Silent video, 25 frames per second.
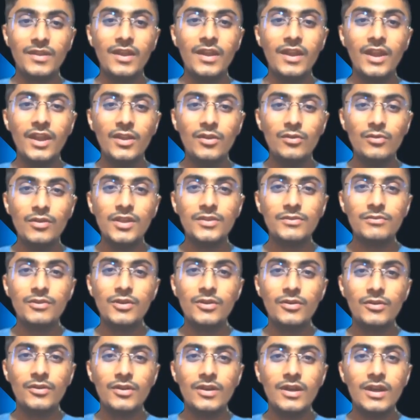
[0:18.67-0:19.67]
In today's
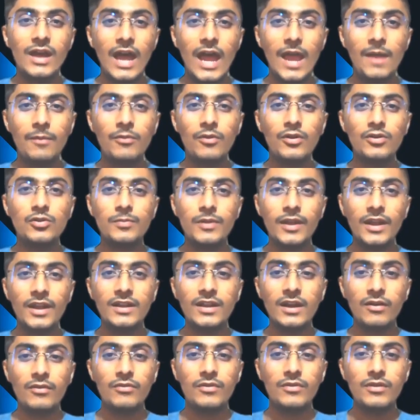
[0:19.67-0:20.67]
video, I am going to break
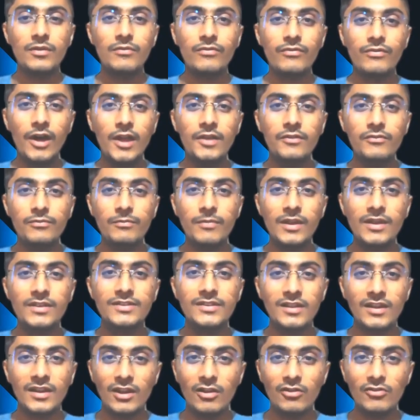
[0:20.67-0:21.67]
down 5 major
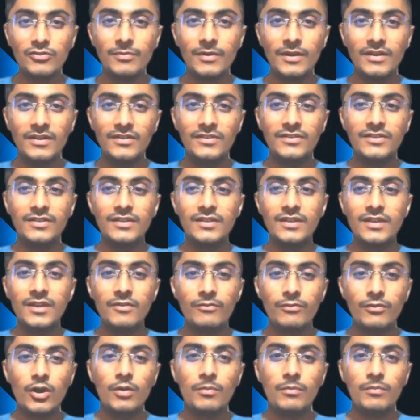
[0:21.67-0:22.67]
announcements
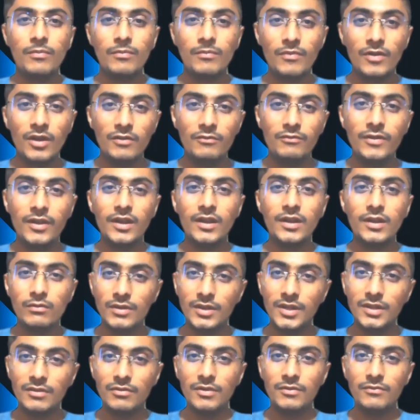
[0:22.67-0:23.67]
from Config
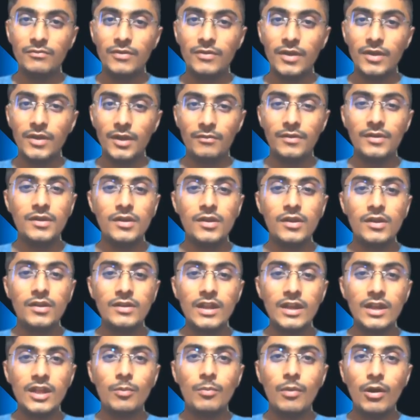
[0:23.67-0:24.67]
2025
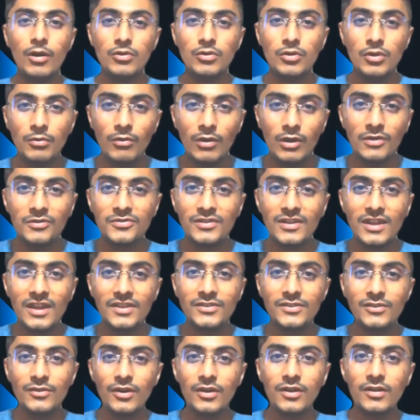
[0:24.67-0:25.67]
that are about to revolutionize
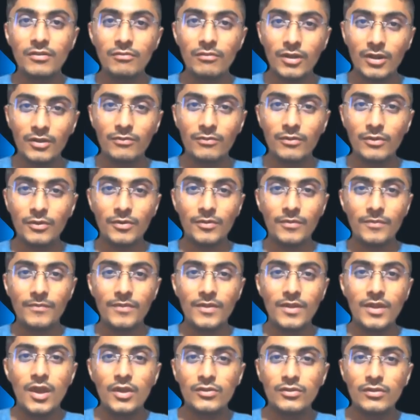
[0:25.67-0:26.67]
your workflow.
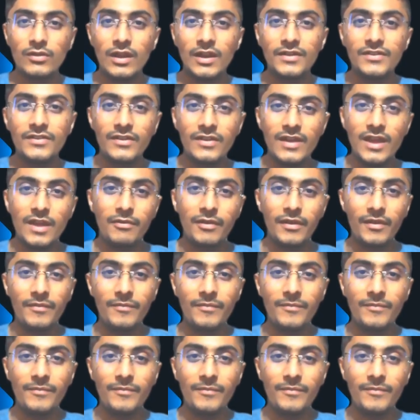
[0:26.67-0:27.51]
So let's dive in.